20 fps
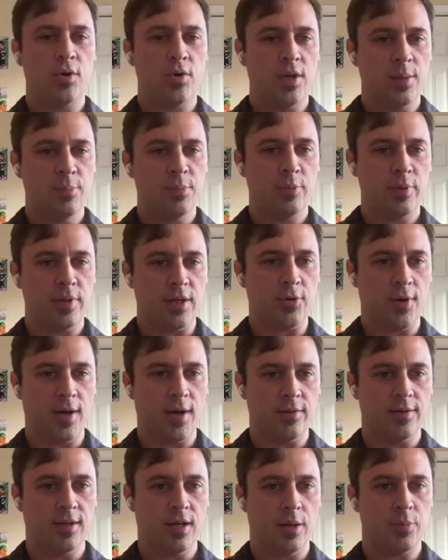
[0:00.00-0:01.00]
when you implement it
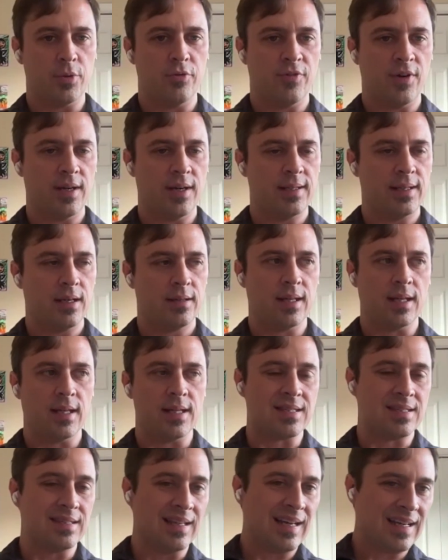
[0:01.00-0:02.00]
ground up, you find out that
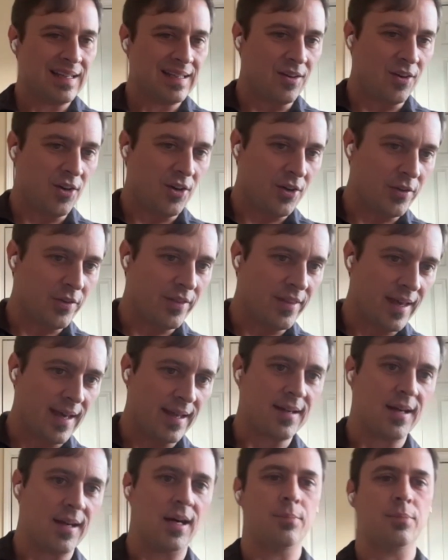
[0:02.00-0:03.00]
it's not all
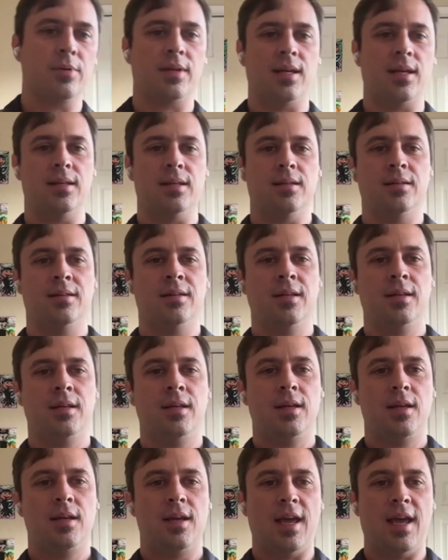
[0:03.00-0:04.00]
that complicated.
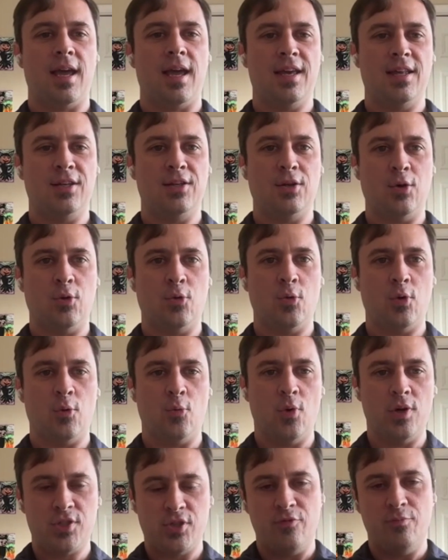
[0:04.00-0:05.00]
And
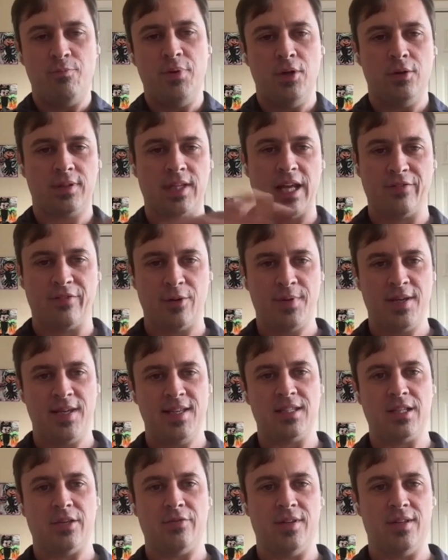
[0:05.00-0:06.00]
once you've built every
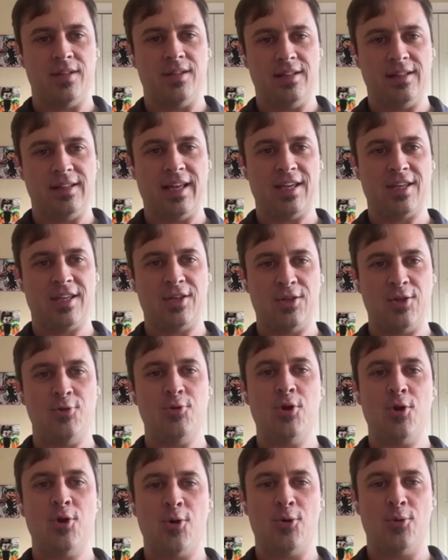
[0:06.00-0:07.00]
piece of it, like,
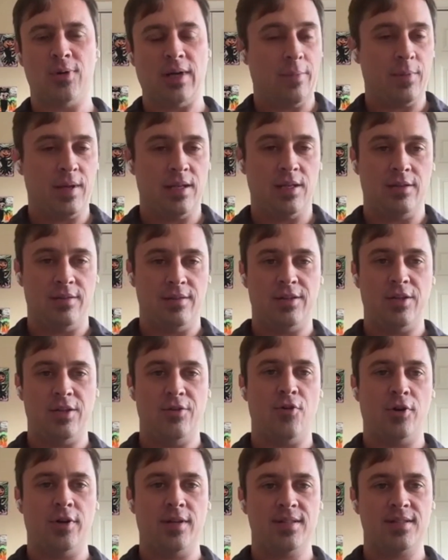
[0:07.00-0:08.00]
I mean,
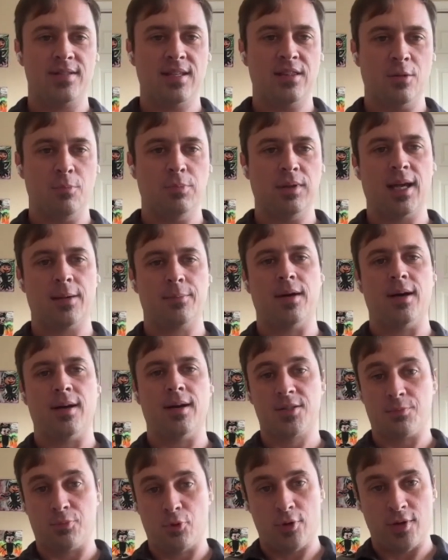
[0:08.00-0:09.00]
you've already seen the black
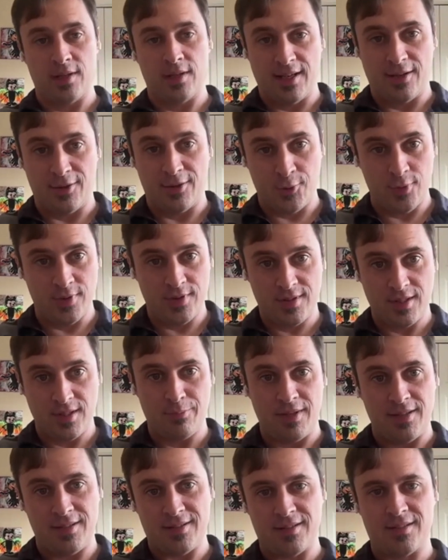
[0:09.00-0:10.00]
box broken down to its
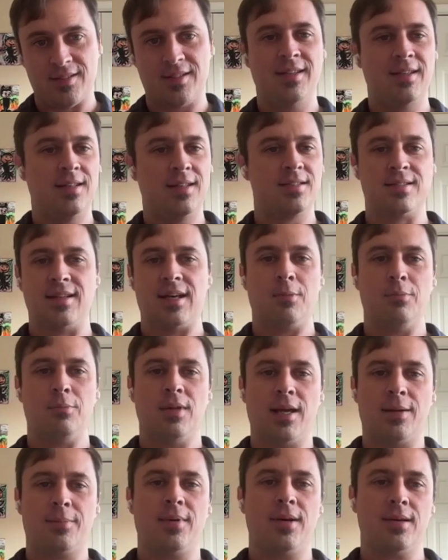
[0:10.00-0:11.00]
sub pieces. It's not a
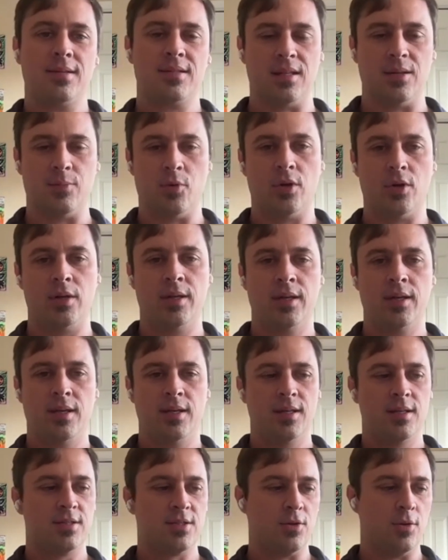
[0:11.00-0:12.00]
black box anymore.
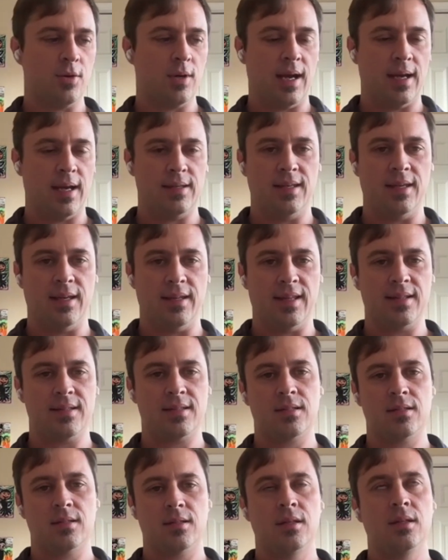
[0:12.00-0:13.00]
So yeah,
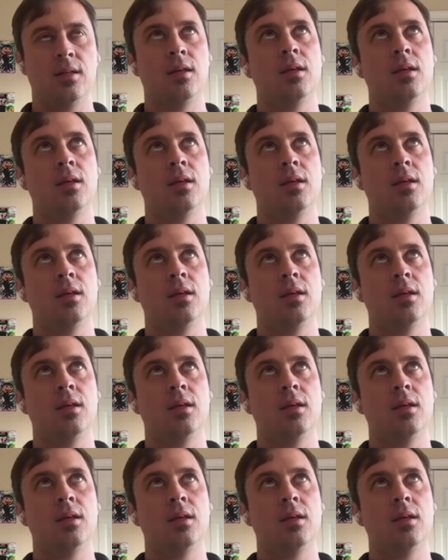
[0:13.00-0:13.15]
that's